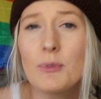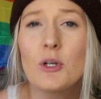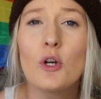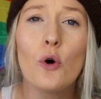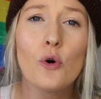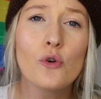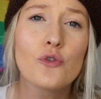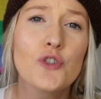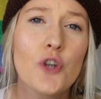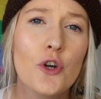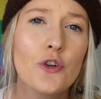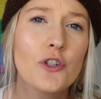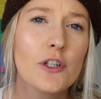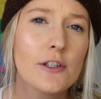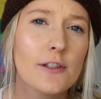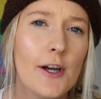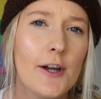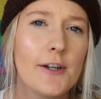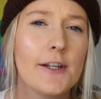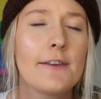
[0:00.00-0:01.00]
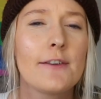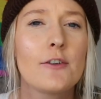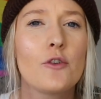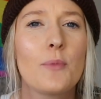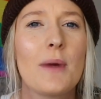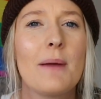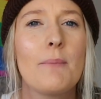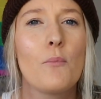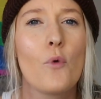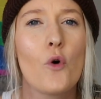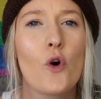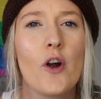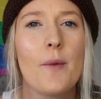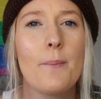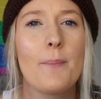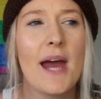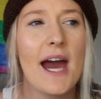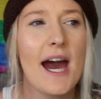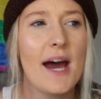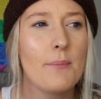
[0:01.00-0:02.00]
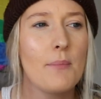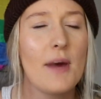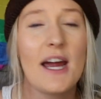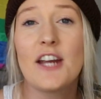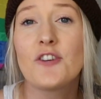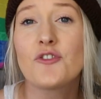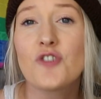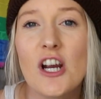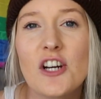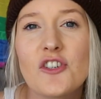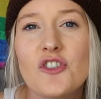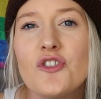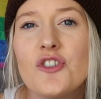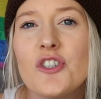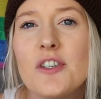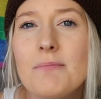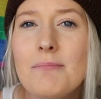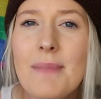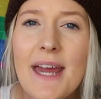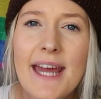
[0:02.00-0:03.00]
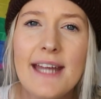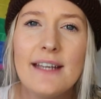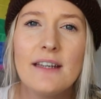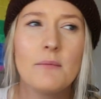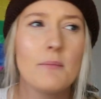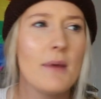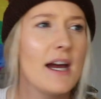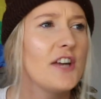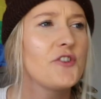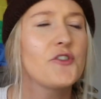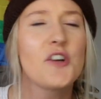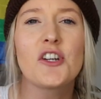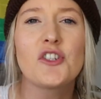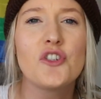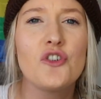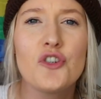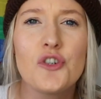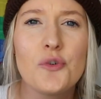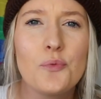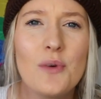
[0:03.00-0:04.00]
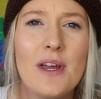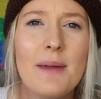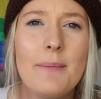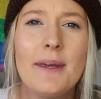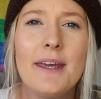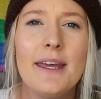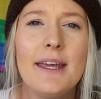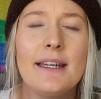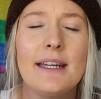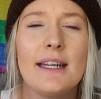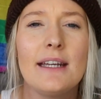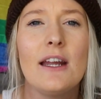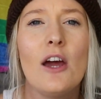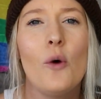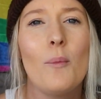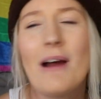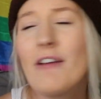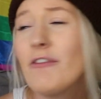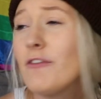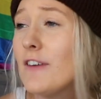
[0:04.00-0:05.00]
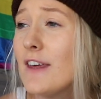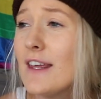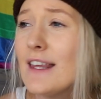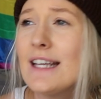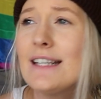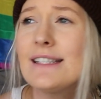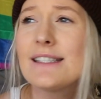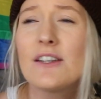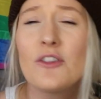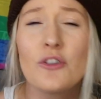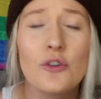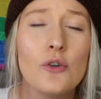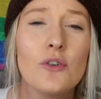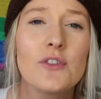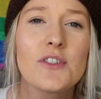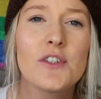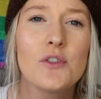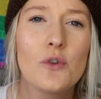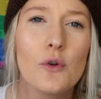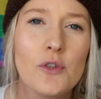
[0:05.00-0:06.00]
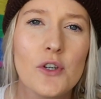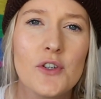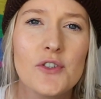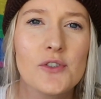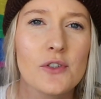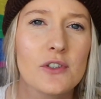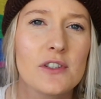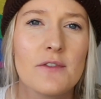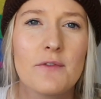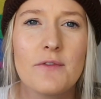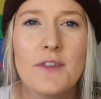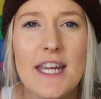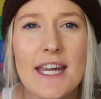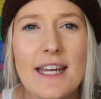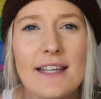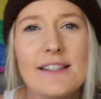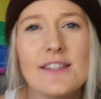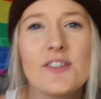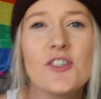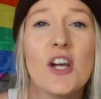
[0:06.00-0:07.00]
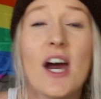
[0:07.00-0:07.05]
but also to learn a little bit more about my attraction to men and my attraction to women and my feelings and thoughts and all those sorts of things.